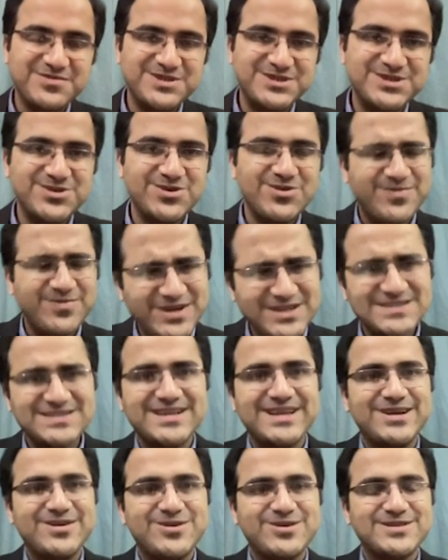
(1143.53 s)
video, please
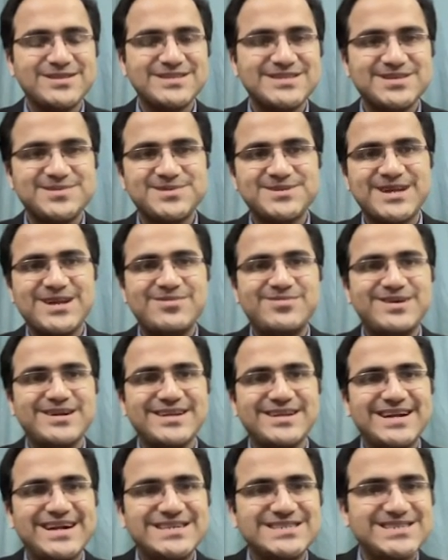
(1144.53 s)
click on the subscribe
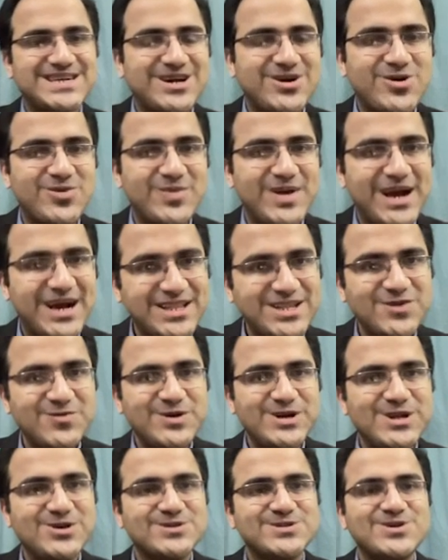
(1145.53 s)
button and check out my other
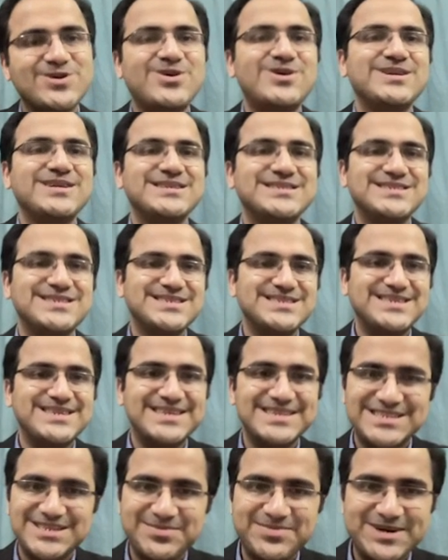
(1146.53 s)
videos on ECG
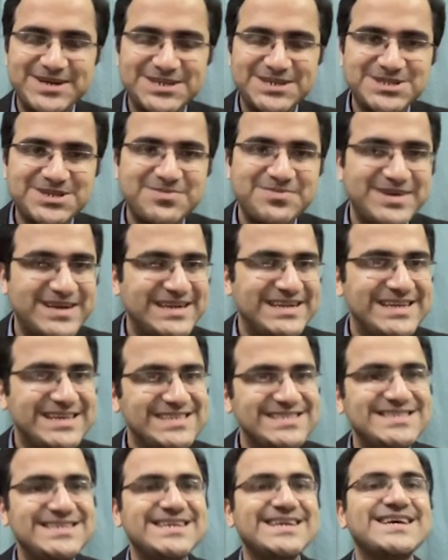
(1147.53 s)
interpretation made
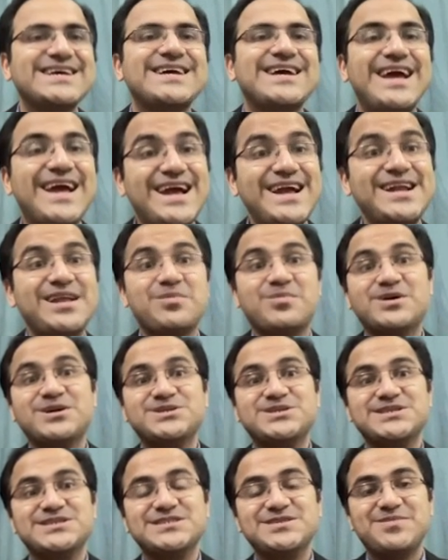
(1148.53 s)
easy and
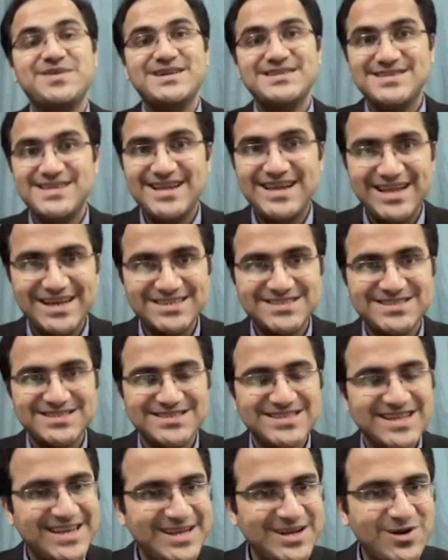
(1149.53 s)
emergency medicine lectures.
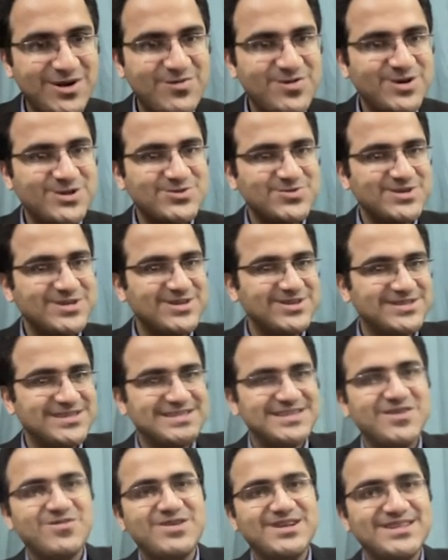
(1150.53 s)
The link of those videos
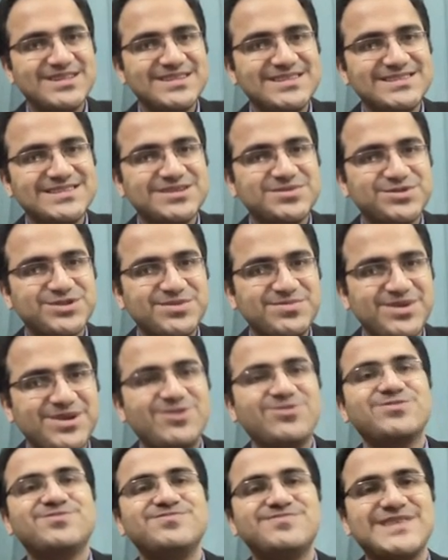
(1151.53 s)
is given in the description
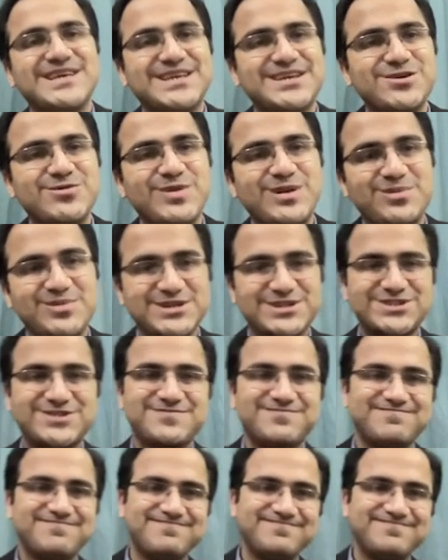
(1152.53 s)
below. Thank you very much.